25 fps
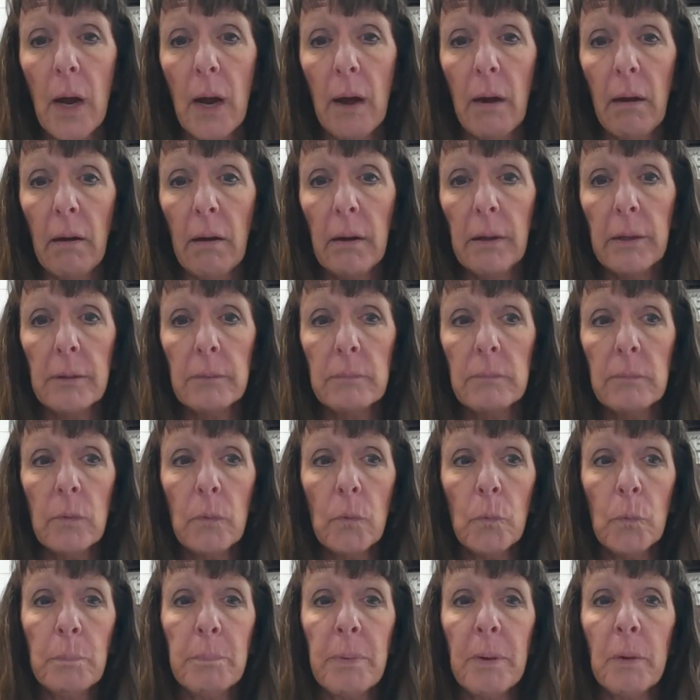
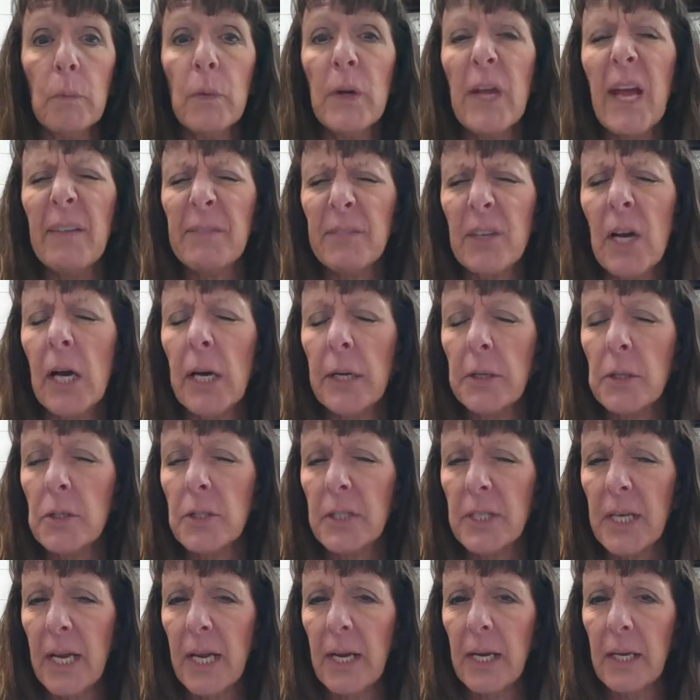but we have to
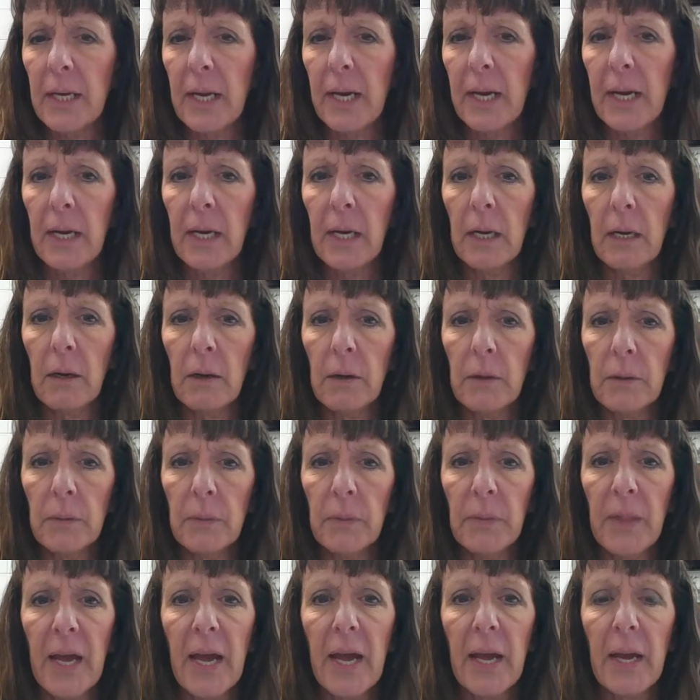understand how
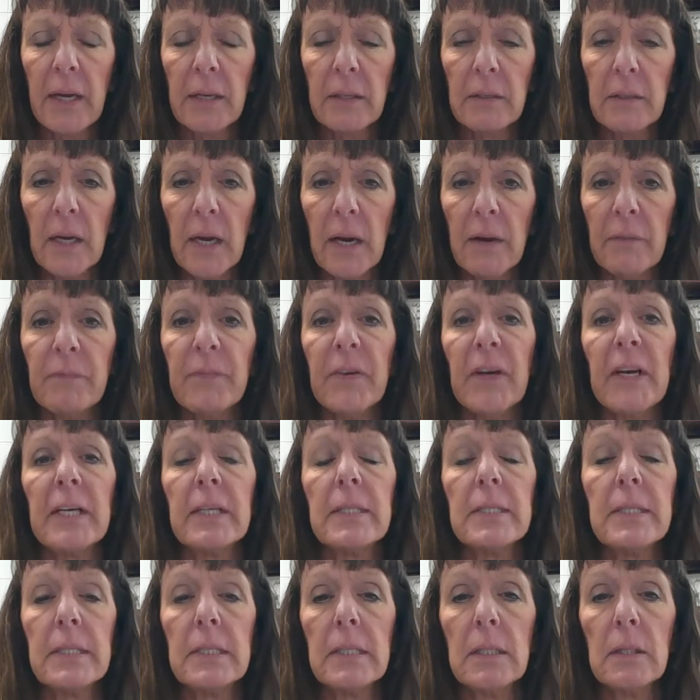that
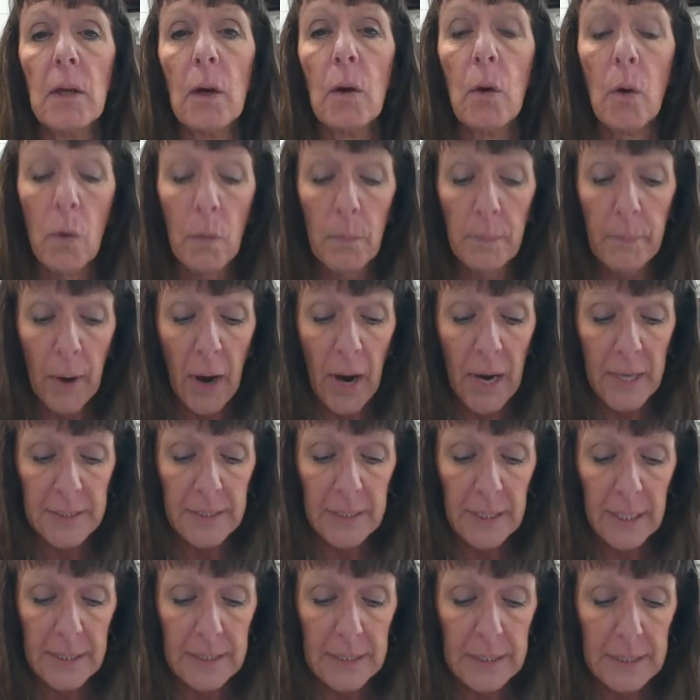affects the whole
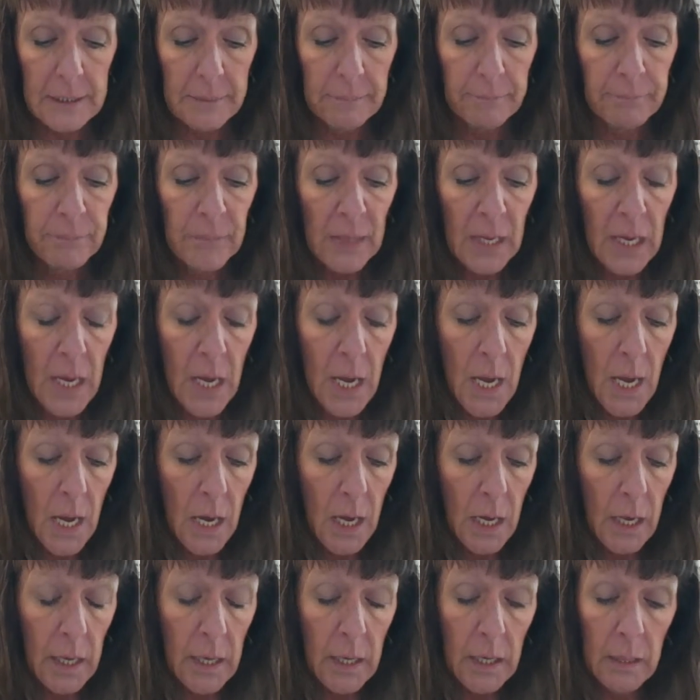process.
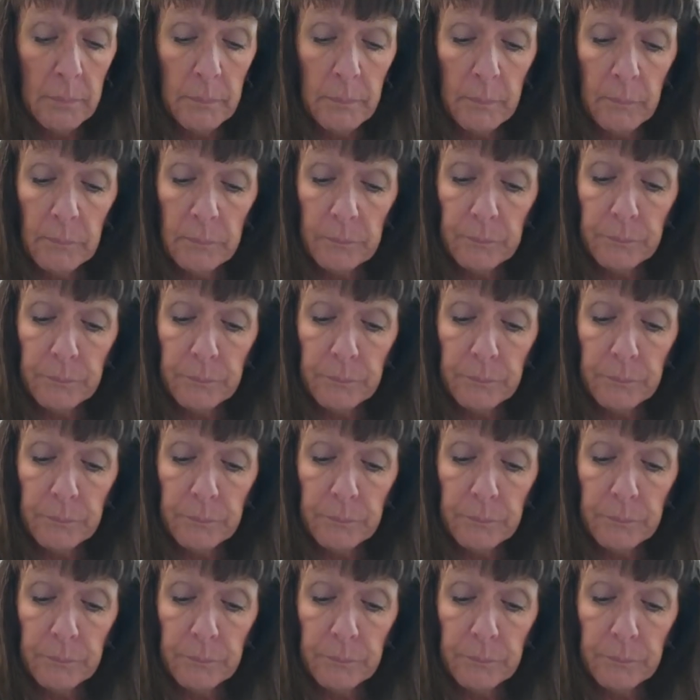So